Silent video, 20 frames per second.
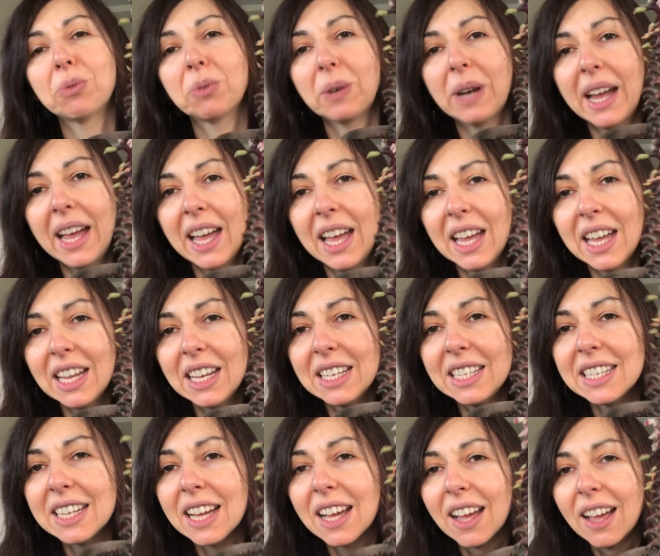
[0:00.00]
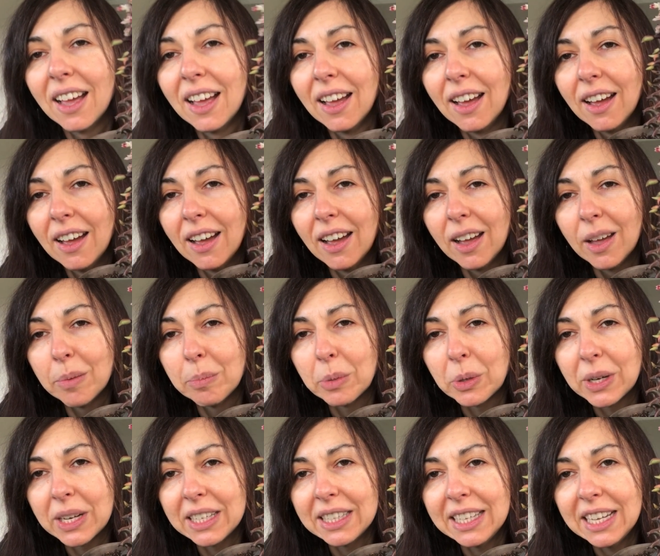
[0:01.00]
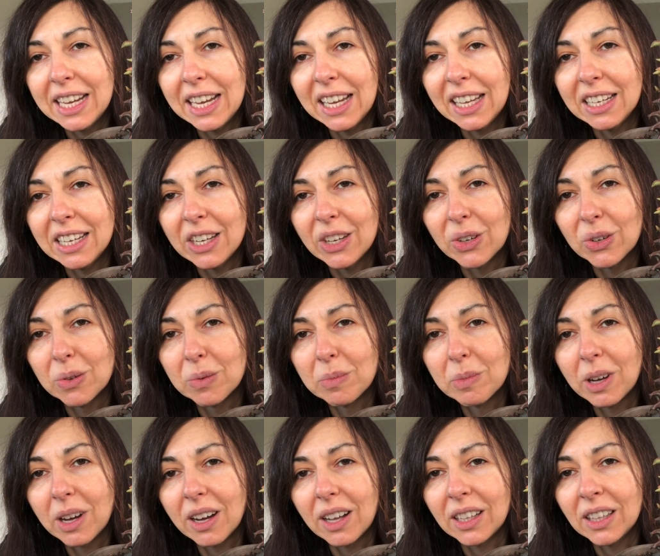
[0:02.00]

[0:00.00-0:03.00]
red Monadenium.